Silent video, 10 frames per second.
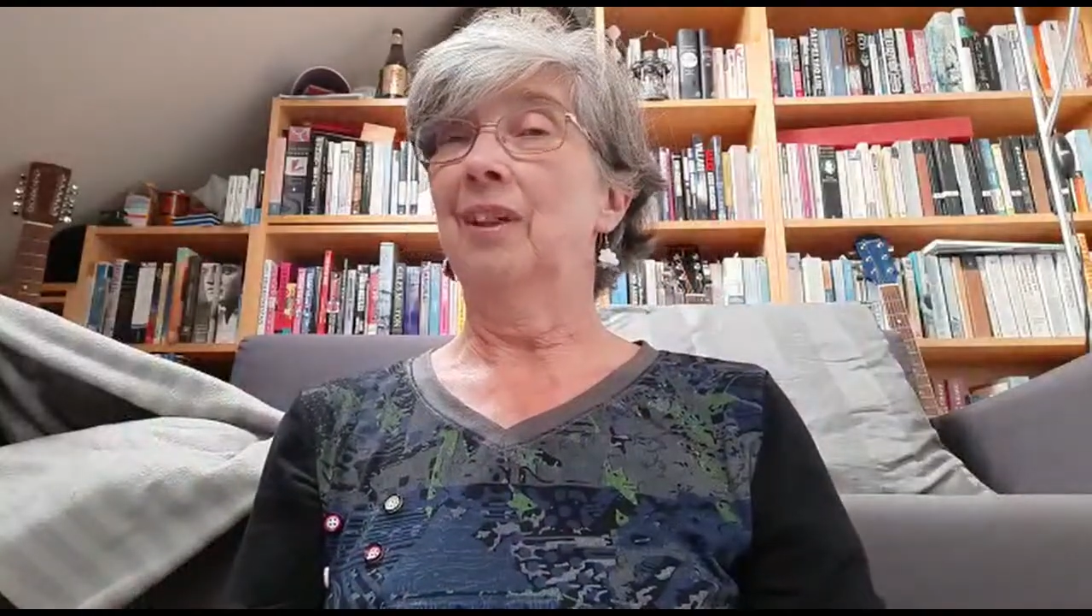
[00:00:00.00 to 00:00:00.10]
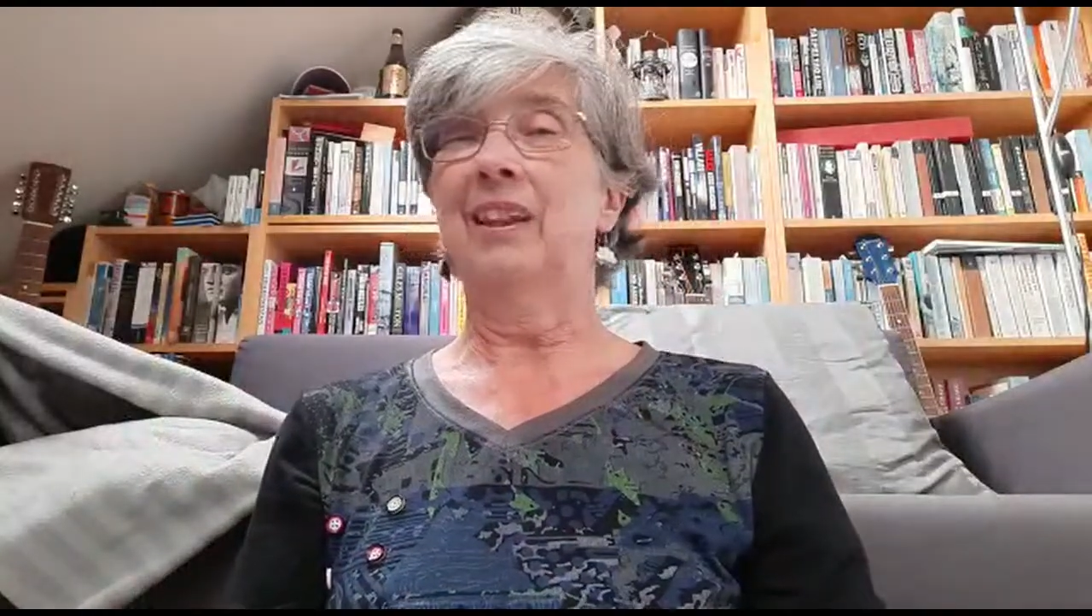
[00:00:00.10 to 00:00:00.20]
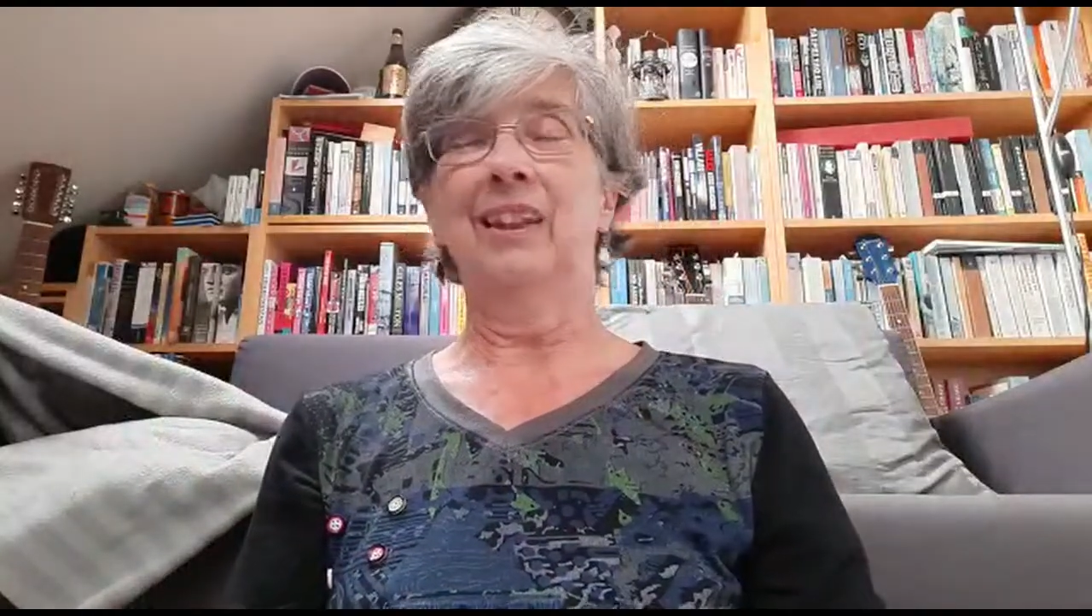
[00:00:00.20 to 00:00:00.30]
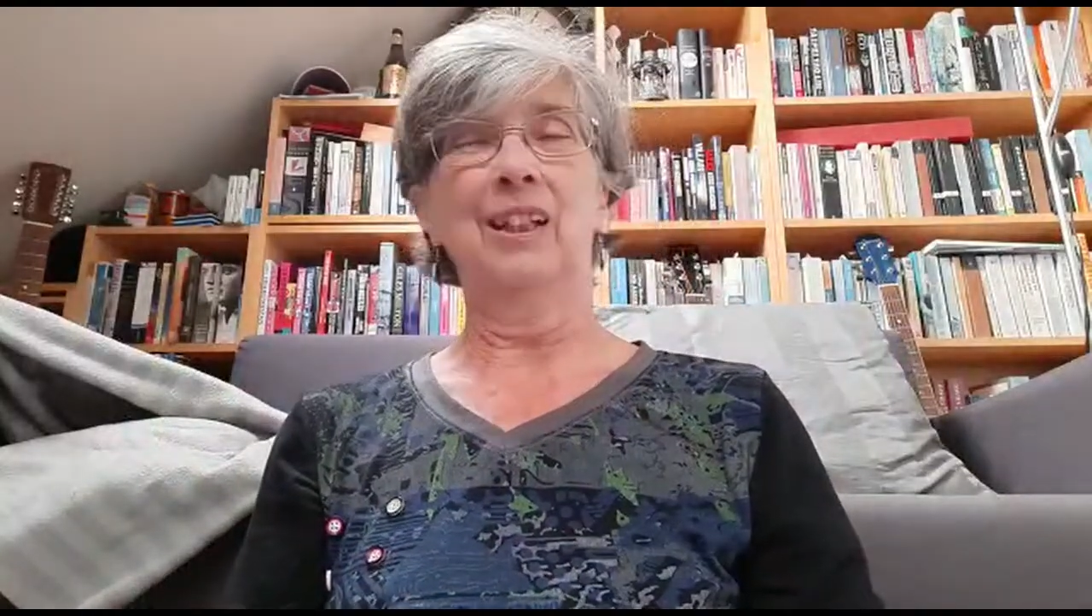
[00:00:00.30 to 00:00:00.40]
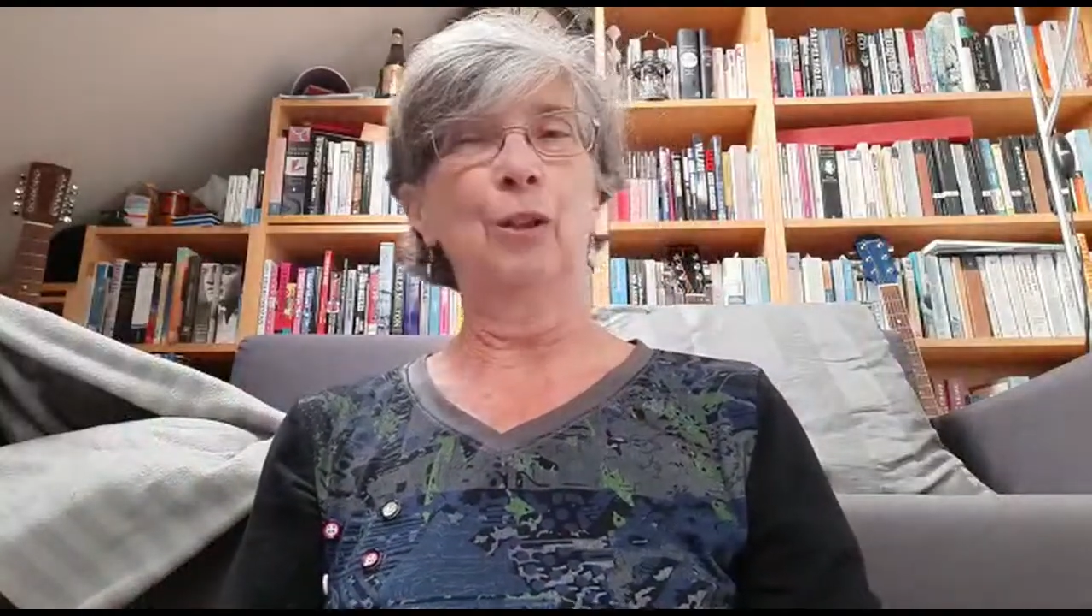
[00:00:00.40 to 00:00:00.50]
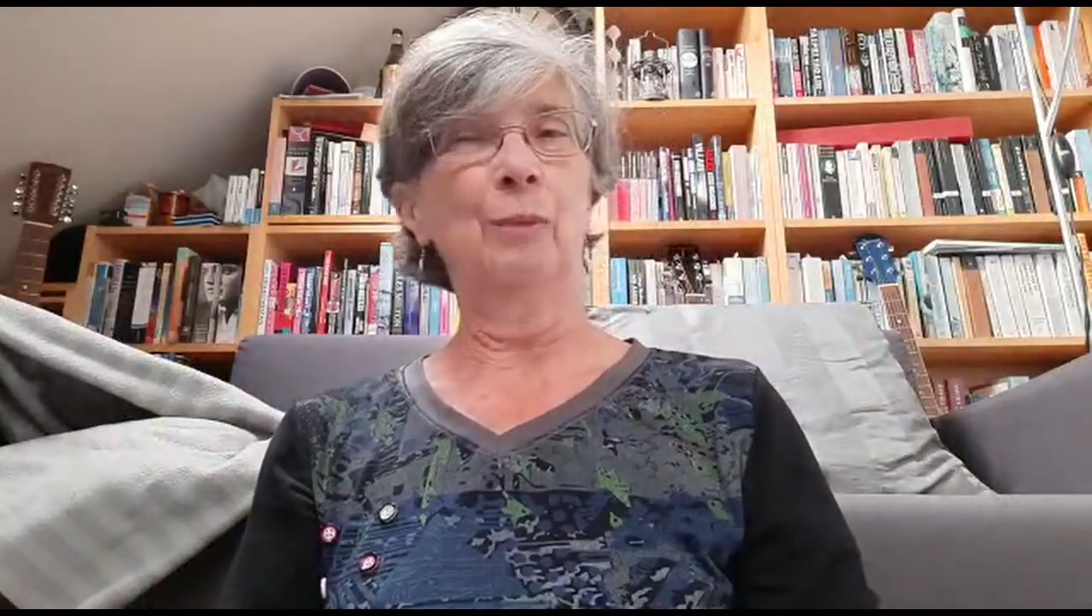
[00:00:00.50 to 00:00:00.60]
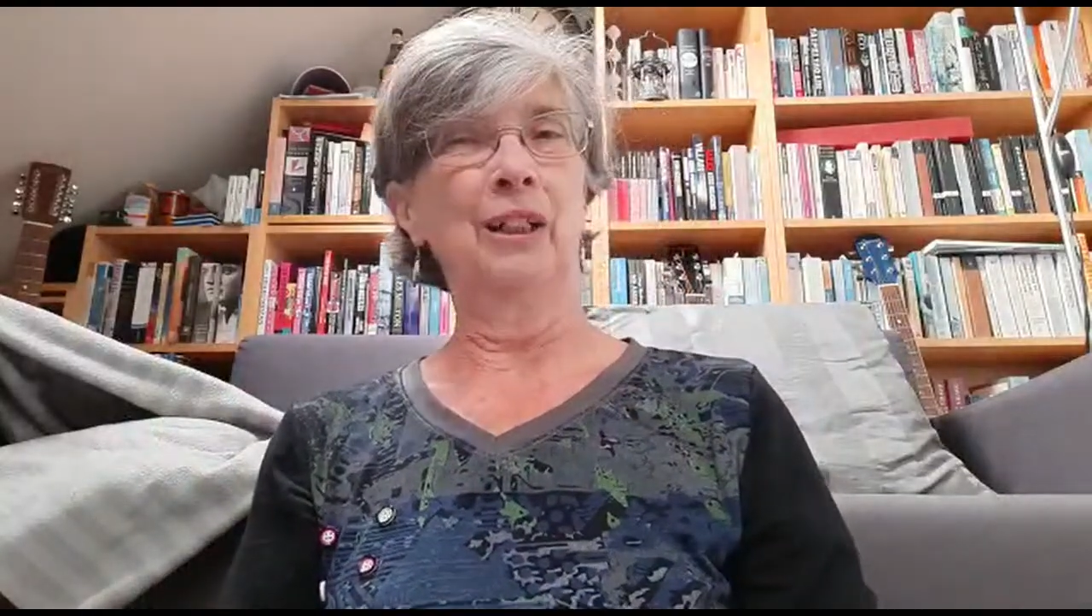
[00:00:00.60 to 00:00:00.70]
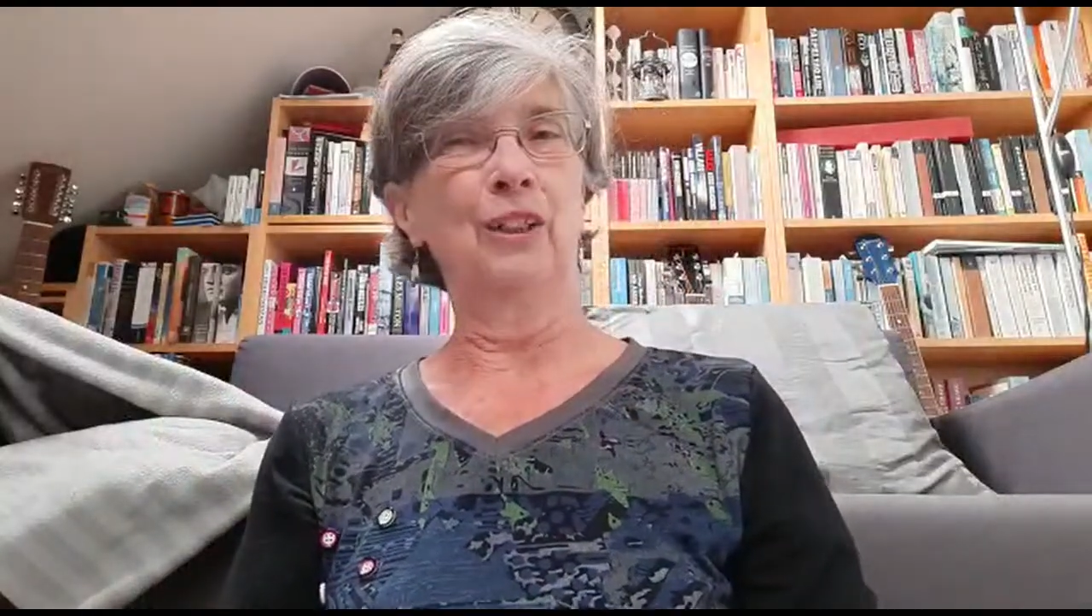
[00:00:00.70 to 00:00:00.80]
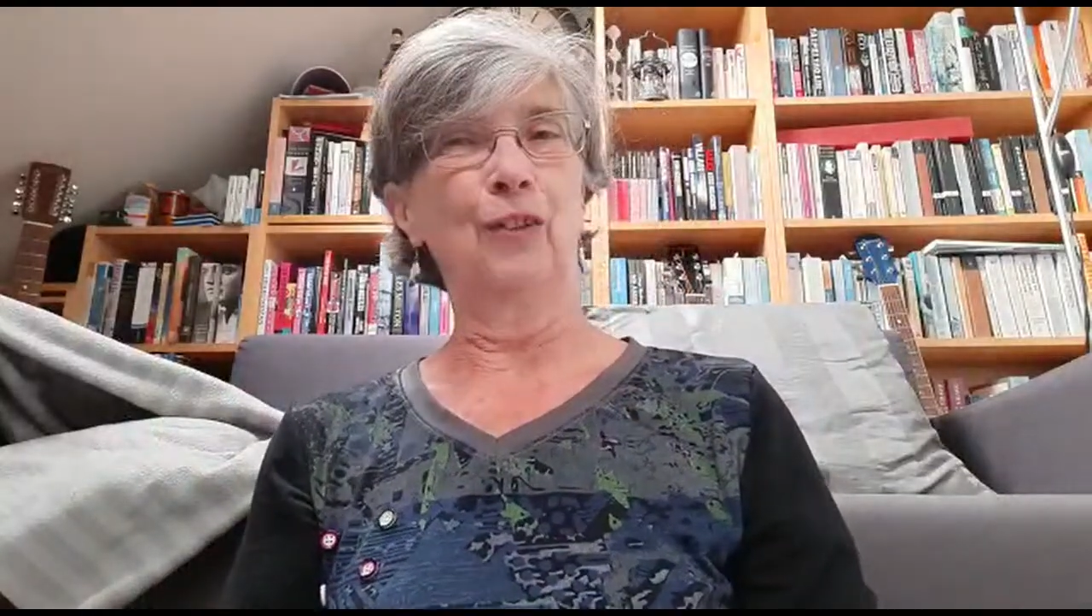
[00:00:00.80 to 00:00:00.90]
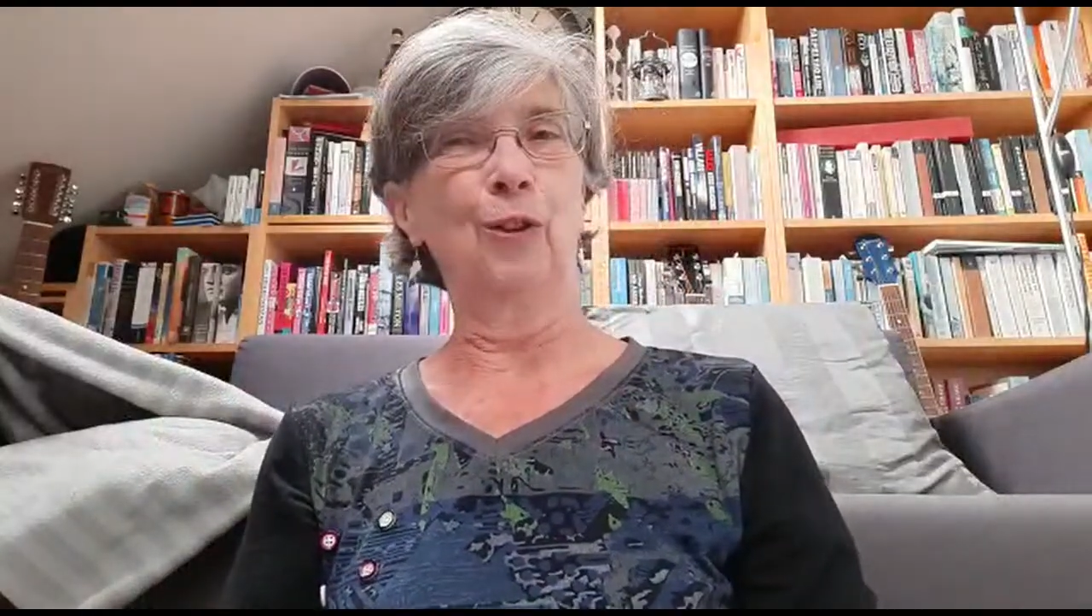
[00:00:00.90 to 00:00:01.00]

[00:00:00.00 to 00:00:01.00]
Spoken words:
I think you might have